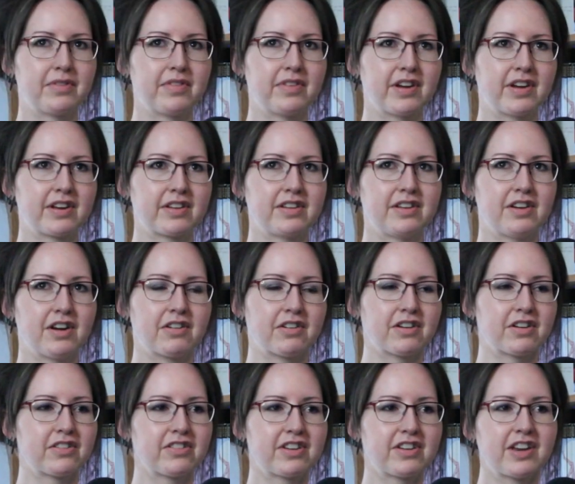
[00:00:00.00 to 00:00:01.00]
like the
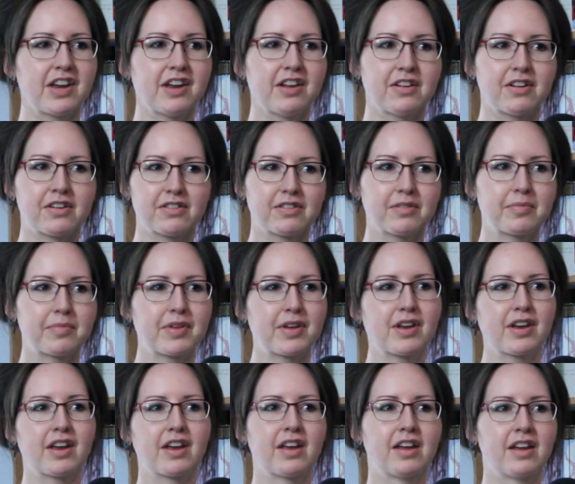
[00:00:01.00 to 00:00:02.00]
youngest tequila or something.
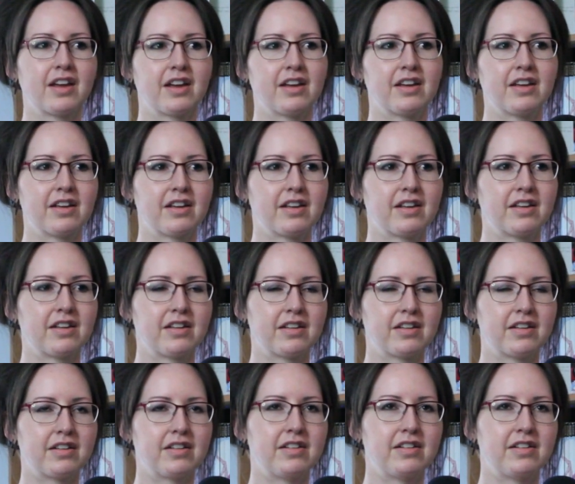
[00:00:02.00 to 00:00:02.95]
Mm-hmm.